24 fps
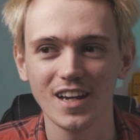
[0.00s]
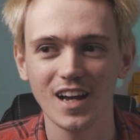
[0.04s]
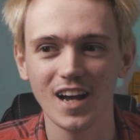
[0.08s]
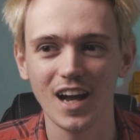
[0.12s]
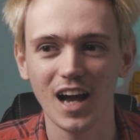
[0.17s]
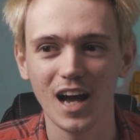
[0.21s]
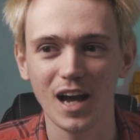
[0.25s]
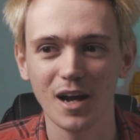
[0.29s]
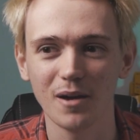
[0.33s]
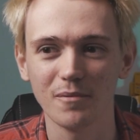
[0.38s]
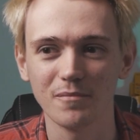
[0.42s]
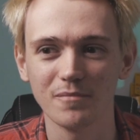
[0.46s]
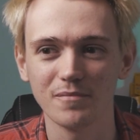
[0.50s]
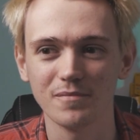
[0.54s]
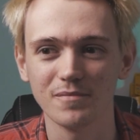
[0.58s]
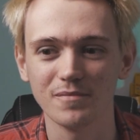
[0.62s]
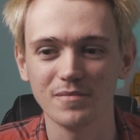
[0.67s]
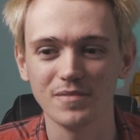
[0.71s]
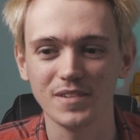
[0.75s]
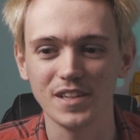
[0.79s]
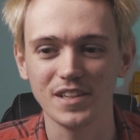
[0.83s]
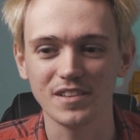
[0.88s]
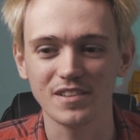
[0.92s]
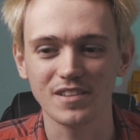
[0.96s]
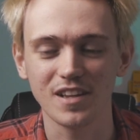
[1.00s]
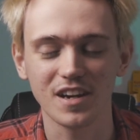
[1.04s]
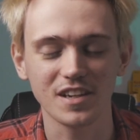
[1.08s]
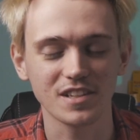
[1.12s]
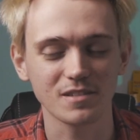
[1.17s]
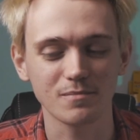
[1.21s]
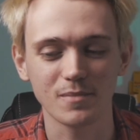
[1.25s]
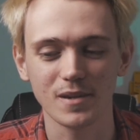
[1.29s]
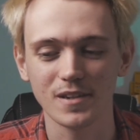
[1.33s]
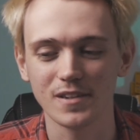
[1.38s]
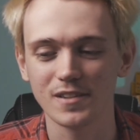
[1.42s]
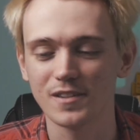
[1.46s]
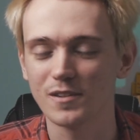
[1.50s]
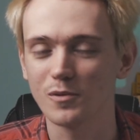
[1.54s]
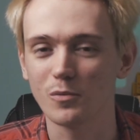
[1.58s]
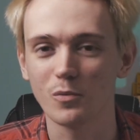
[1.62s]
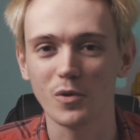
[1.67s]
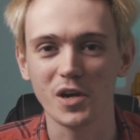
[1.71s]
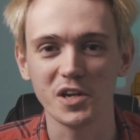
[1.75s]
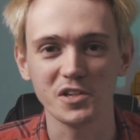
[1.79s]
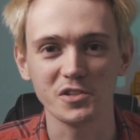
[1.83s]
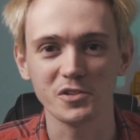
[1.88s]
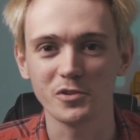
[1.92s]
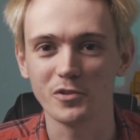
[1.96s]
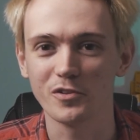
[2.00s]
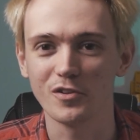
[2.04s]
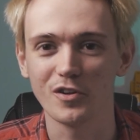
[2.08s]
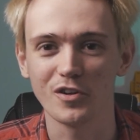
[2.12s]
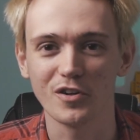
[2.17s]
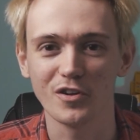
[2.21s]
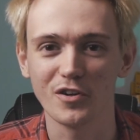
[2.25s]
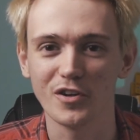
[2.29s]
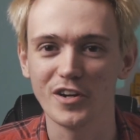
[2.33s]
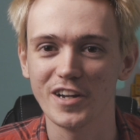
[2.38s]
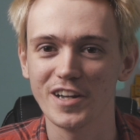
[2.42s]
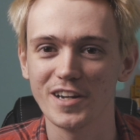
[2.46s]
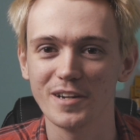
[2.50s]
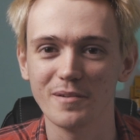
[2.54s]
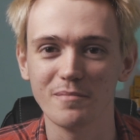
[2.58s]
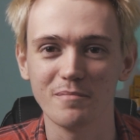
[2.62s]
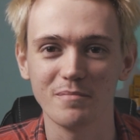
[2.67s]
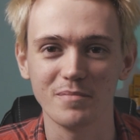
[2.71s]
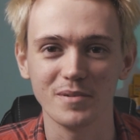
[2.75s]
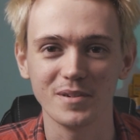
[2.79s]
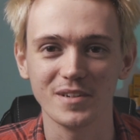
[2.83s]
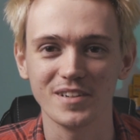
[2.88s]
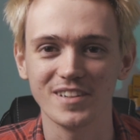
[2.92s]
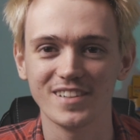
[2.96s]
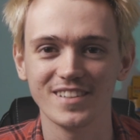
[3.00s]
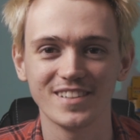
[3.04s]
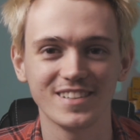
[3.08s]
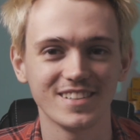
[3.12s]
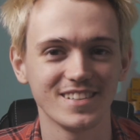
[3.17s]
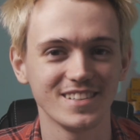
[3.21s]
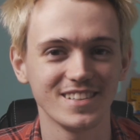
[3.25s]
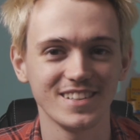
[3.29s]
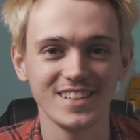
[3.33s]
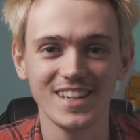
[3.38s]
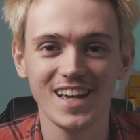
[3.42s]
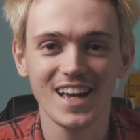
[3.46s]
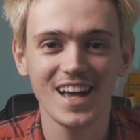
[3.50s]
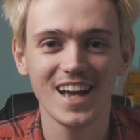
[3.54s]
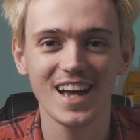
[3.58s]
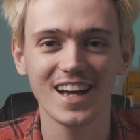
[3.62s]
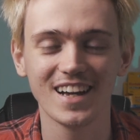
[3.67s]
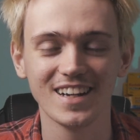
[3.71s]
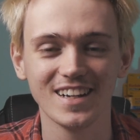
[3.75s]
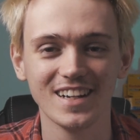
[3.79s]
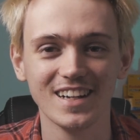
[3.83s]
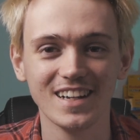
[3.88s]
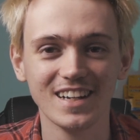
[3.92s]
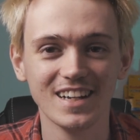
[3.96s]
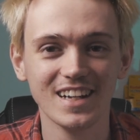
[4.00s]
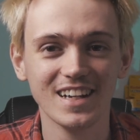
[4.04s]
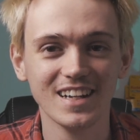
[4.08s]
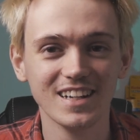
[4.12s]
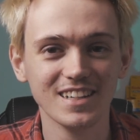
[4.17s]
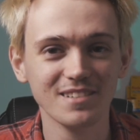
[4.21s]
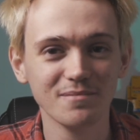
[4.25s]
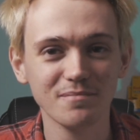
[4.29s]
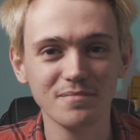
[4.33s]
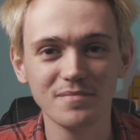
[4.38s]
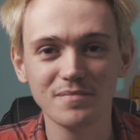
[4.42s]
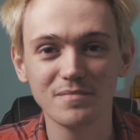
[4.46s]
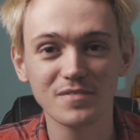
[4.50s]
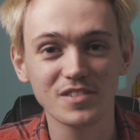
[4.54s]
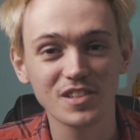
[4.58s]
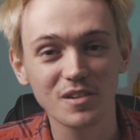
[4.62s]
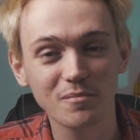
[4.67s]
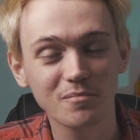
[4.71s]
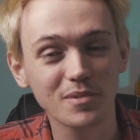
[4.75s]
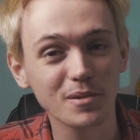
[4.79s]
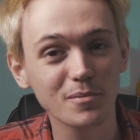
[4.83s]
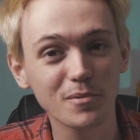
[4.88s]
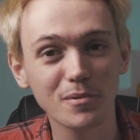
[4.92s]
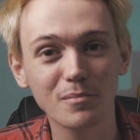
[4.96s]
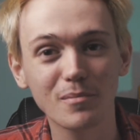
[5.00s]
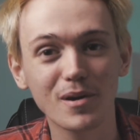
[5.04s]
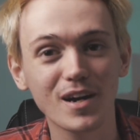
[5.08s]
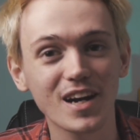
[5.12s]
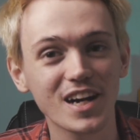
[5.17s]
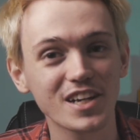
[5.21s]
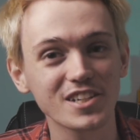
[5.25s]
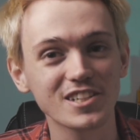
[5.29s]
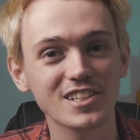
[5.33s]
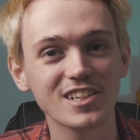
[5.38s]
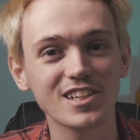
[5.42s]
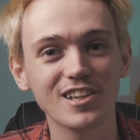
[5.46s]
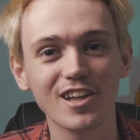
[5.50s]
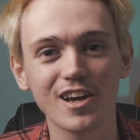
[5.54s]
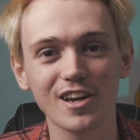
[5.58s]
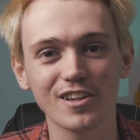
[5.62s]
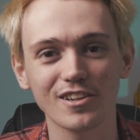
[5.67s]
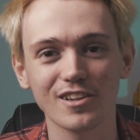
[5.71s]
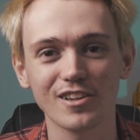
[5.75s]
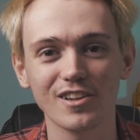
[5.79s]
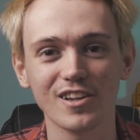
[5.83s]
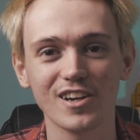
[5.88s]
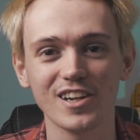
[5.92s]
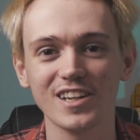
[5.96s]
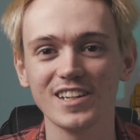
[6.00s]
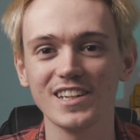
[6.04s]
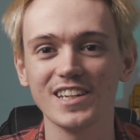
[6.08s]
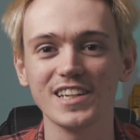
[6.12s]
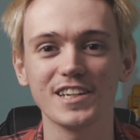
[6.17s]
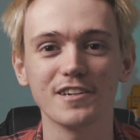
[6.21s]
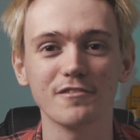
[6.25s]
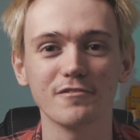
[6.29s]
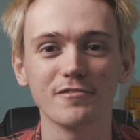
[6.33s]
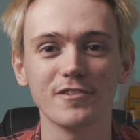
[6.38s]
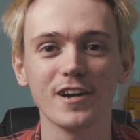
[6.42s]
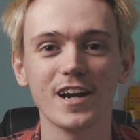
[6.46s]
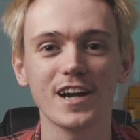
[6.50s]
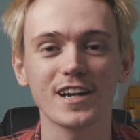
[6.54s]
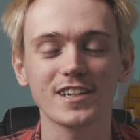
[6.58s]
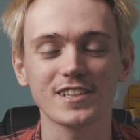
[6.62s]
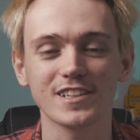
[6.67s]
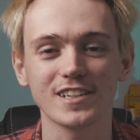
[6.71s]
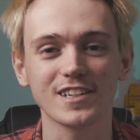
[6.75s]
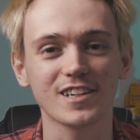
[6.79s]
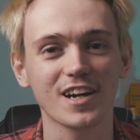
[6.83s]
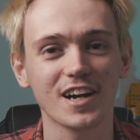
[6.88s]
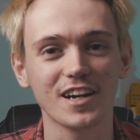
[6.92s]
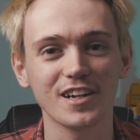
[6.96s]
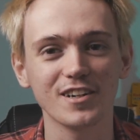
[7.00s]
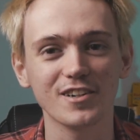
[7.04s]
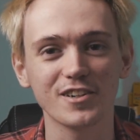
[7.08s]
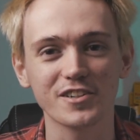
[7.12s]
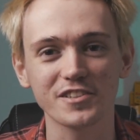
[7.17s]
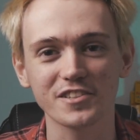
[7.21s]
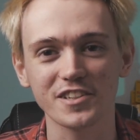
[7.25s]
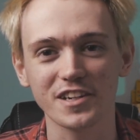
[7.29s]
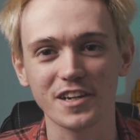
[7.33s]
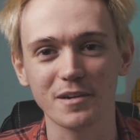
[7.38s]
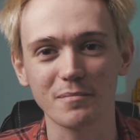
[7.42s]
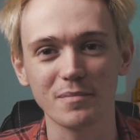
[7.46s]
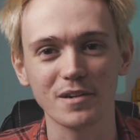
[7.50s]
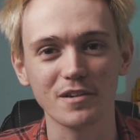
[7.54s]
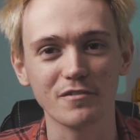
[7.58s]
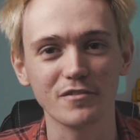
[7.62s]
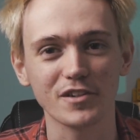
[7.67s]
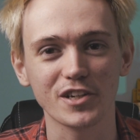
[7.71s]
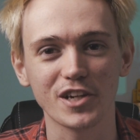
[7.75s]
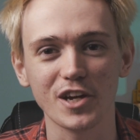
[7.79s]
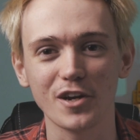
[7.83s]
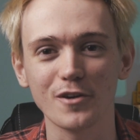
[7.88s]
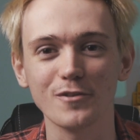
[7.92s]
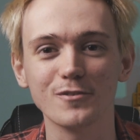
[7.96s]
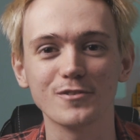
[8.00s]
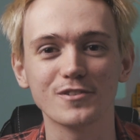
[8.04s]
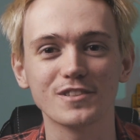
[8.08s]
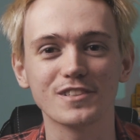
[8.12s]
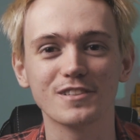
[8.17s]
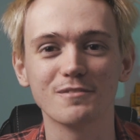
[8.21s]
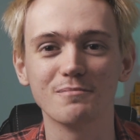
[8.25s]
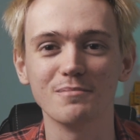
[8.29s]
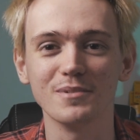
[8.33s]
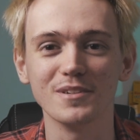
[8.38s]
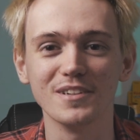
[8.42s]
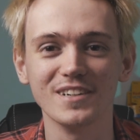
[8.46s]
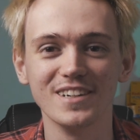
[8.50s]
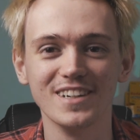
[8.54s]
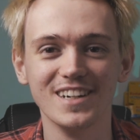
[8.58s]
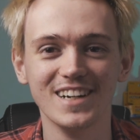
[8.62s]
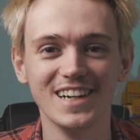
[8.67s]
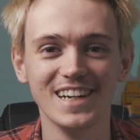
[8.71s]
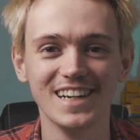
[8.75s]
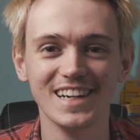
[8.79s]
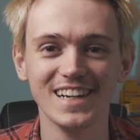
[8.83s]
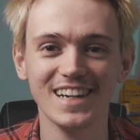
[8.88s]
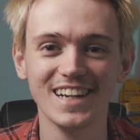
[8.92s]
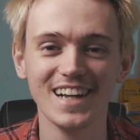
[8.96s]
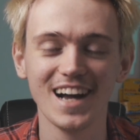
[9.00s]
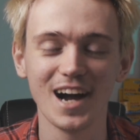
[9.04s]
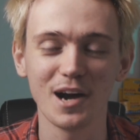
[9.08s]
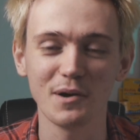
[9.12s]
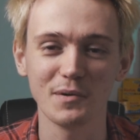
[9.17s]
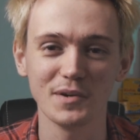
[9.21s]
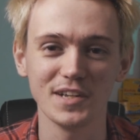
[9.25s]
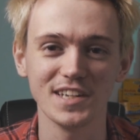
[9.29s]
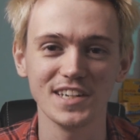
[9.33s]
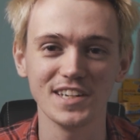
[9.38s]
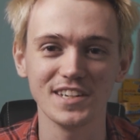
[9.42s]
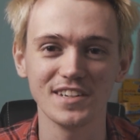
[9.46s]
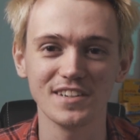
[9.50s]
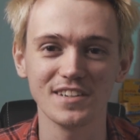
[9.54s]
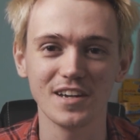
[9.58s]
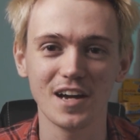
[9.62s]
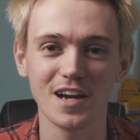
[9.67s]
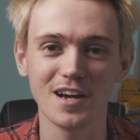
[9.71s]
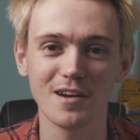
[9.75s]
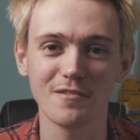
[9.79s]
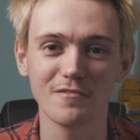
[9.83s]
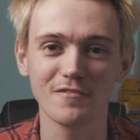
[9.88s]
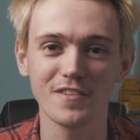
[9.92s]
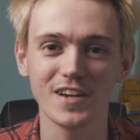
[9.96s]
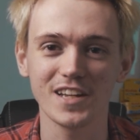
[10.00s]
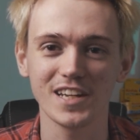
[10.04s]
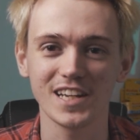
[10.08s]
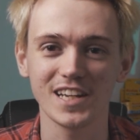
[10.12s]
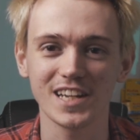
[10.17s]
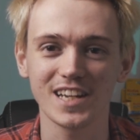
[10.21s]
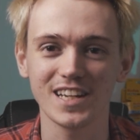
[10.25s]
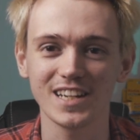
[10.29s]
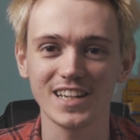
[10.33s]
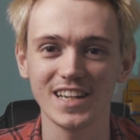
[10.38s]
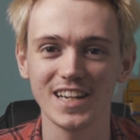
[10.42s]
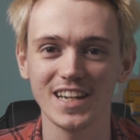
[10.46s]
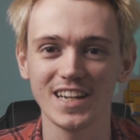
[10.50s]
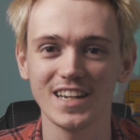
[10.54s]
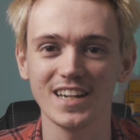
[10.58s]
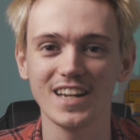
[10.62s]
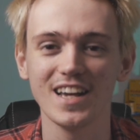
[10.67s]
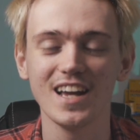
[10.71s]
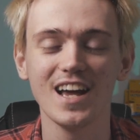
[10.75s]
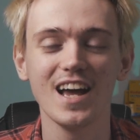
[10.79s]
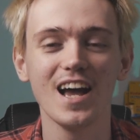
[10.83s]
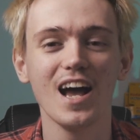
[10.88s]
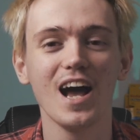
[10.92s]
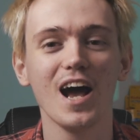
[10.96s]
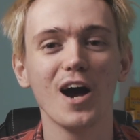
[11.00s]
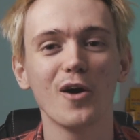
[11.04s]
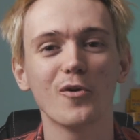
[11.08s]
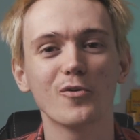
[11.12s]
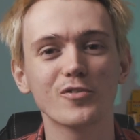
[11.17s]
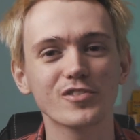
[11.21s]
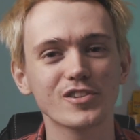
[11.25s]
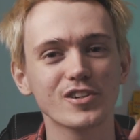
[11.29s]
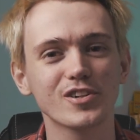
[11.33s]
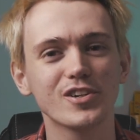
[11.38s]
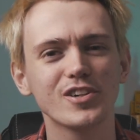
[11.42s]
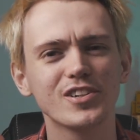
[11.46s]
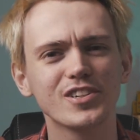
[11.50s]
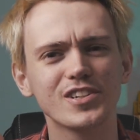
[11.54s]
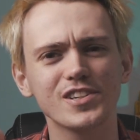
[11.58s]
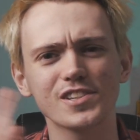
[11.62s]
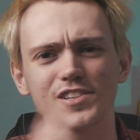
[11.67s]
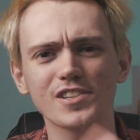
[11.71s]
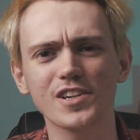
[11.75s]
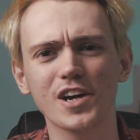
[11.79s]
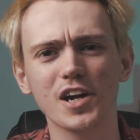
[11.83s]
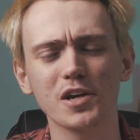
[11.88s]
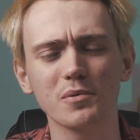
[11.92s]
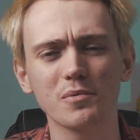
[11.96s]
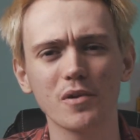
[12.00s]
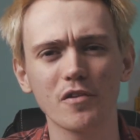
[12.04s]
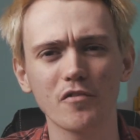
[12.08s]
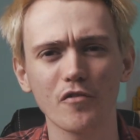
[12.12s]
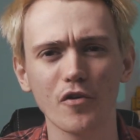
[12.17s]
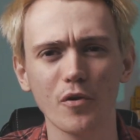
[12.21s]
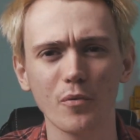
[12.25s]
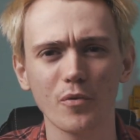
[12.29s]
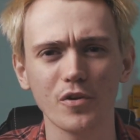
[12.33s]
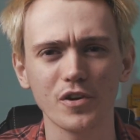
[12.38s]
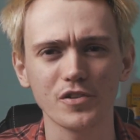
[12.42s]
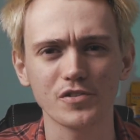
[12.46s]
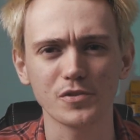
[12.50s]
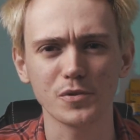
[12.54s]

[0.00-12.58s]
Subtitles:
I spent way too long on it, but yeah, Some people might actually like the light leak effect. It kind of looks like a bit of a ghost, but I went in fairly clean. Also couldn't decide whether I wanted to